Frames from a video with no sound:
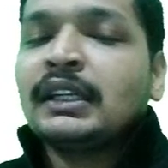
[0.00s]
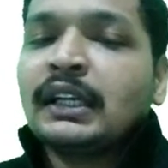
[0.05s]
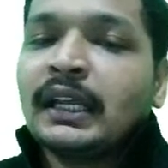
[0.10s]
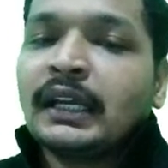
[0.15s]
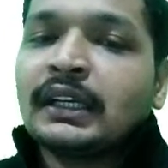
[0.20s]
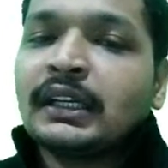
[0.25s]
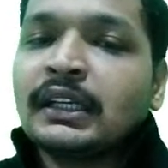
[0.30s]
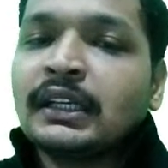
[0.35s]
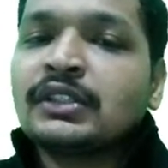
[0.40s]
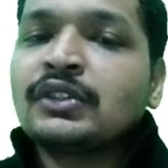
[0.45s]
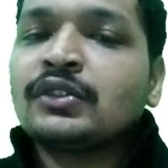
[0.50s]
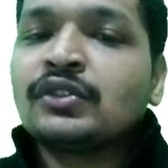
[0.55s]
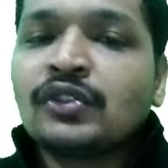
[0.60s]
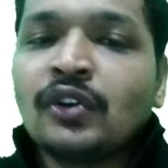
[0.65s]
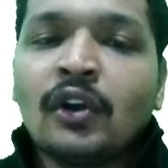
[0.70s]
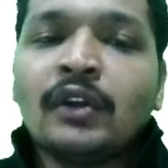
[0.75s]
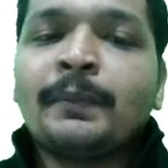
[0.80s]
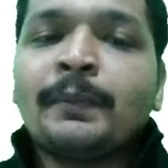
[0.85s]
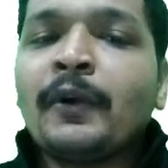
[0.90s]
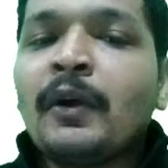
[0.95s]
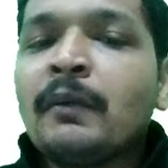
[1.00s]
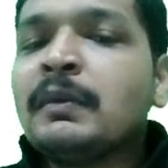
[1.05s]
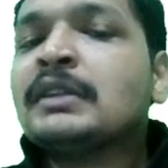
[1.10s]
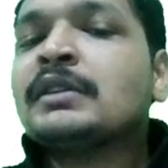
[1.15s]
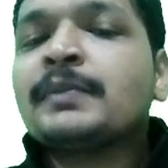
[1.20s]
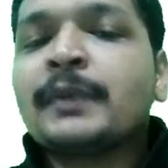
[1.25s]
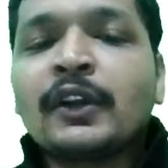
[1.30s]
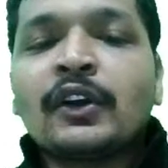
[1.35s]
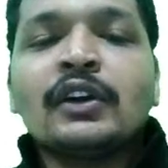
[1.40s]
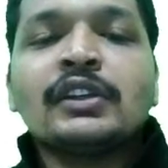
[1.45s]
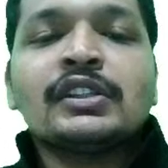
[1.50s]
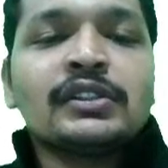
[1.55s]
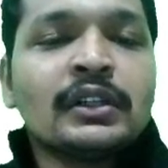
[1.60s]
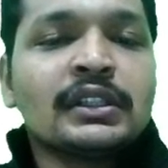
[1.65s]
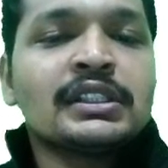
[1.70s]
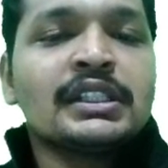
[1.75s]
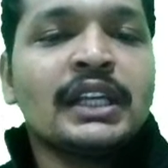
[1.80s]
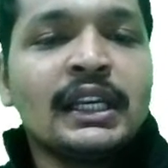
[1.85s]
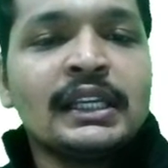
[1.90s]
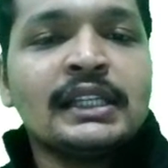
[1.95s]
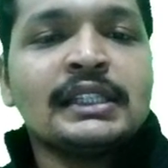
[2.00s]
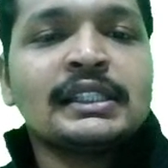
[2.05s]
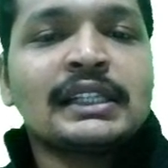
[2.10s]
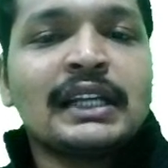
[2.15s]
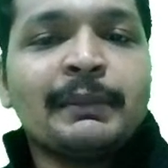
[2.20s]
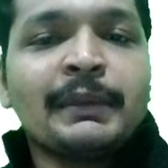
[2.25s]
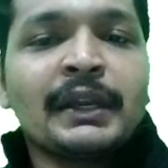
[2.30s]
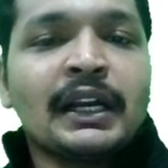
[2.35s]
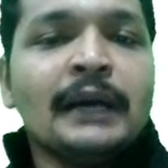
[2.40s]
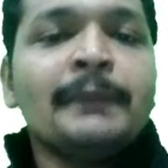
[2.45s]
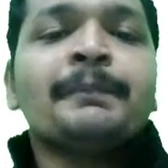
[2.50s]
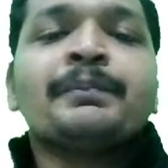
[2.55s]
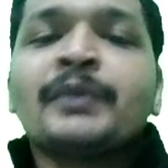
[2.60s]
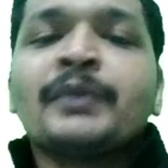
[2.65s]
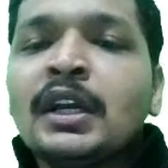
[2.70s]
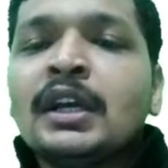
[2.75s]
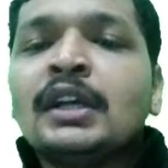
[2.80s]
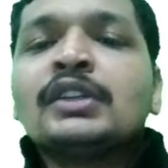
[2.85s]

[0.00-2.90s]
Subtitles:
techniques to solve problems, because your JEE is coming up.